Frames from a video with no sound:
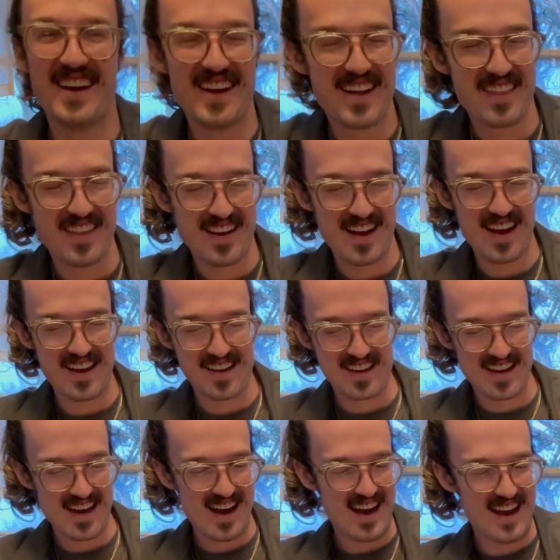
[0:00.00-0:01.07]
that I
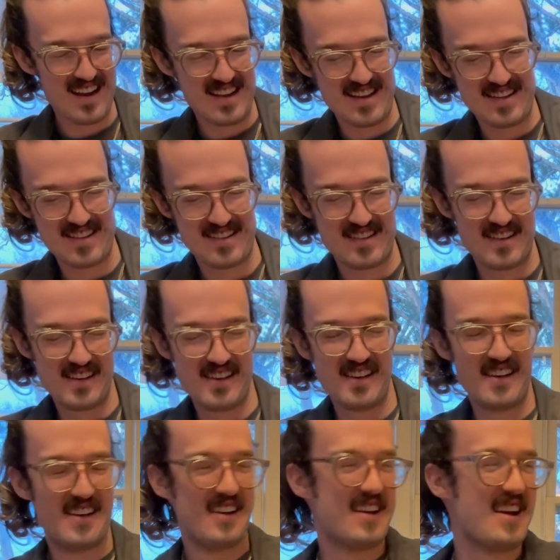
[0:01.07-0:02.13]
got,
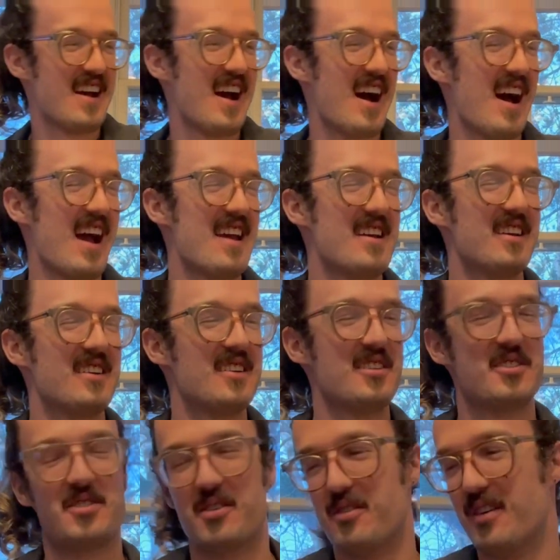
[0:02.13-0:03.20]
I
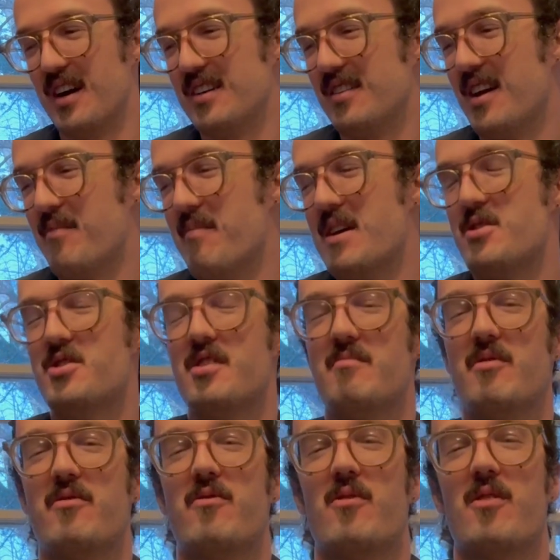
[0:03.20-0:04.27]
mentioned
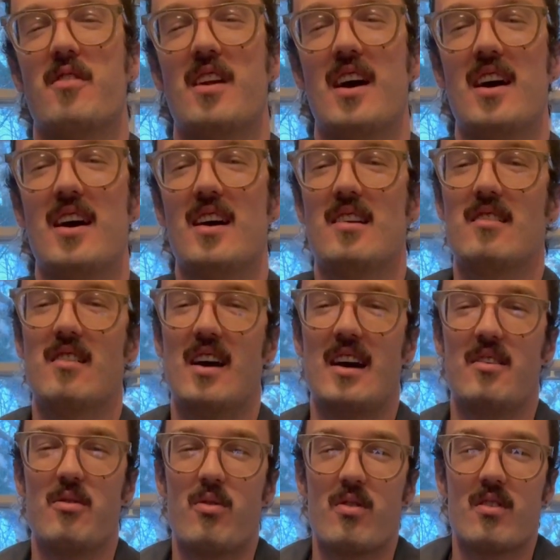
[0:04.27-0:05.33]
before that I
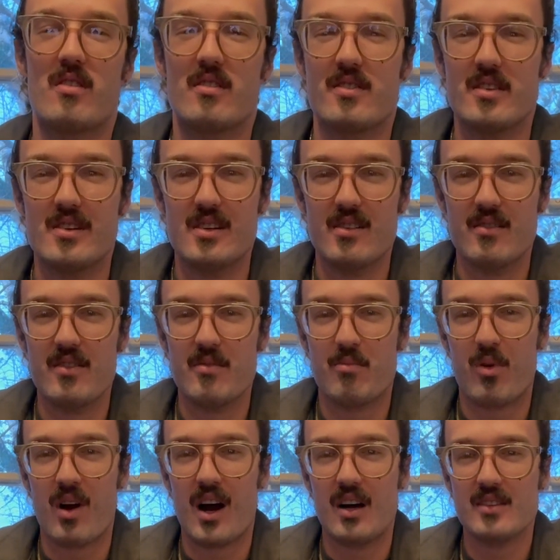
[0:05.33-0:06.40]
had ordered the
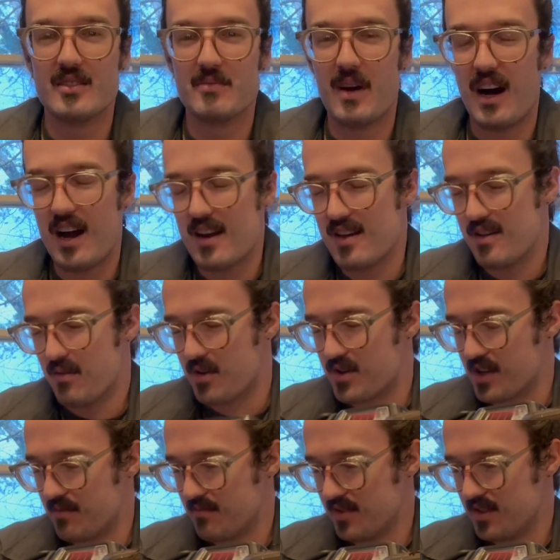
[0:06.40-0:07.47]
bronze body, which
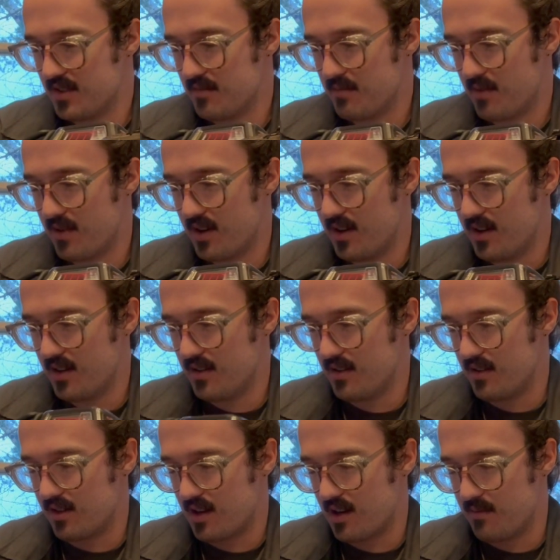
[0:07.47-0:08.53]
I'm disappointed it
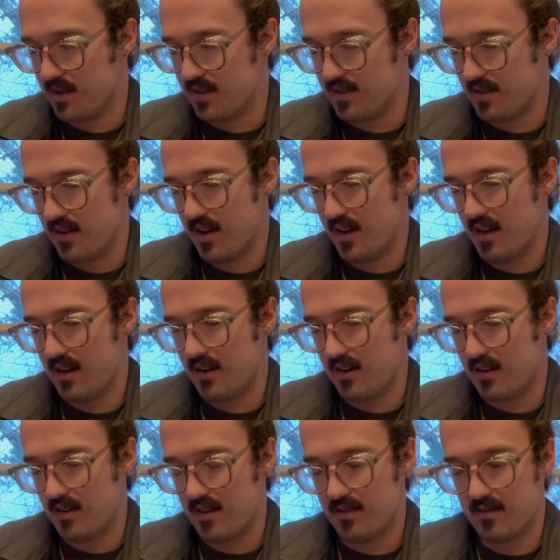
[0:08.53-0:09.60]
didn't come in today.
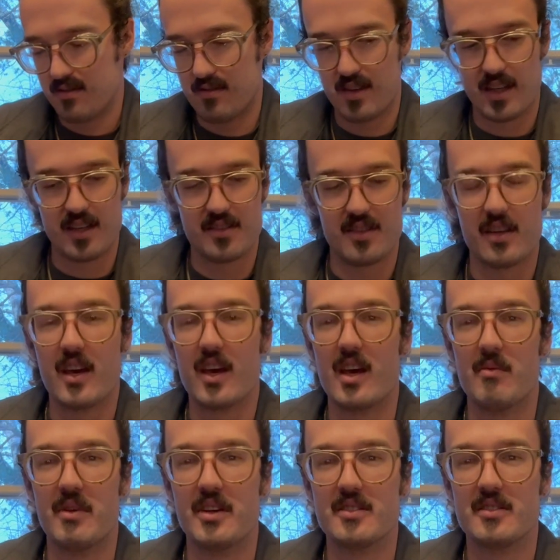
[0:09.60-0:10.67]
I guess it
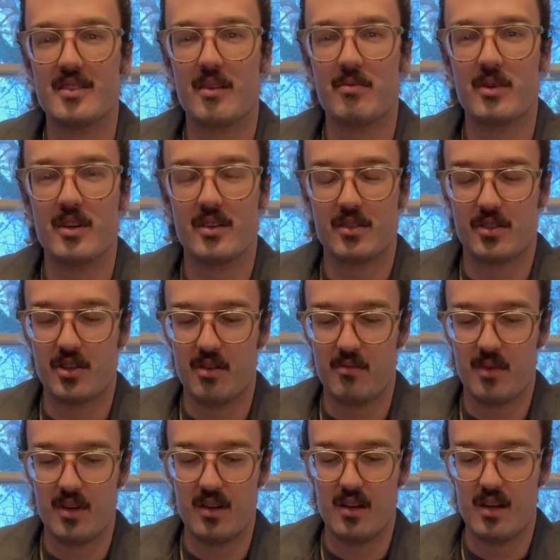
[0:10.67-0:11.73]
came in a separate
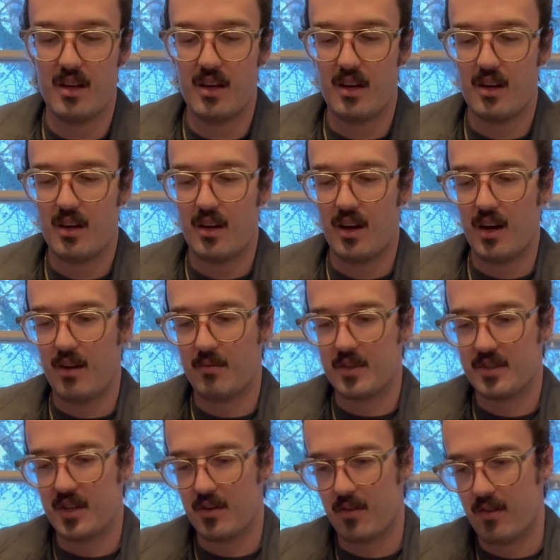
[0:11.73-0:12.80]
shipment,
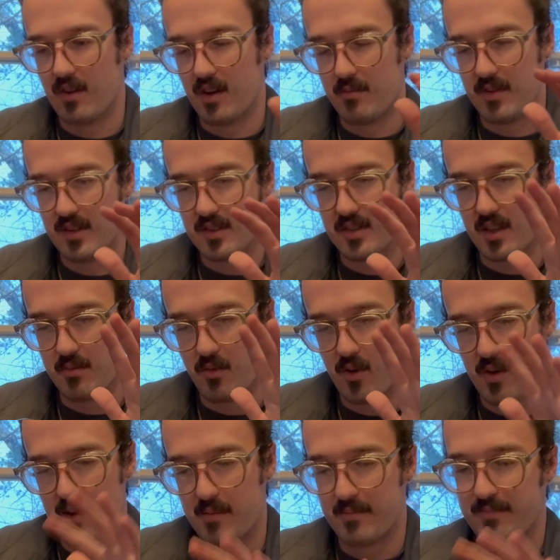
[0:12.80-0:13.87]
because I ordered them in the same order.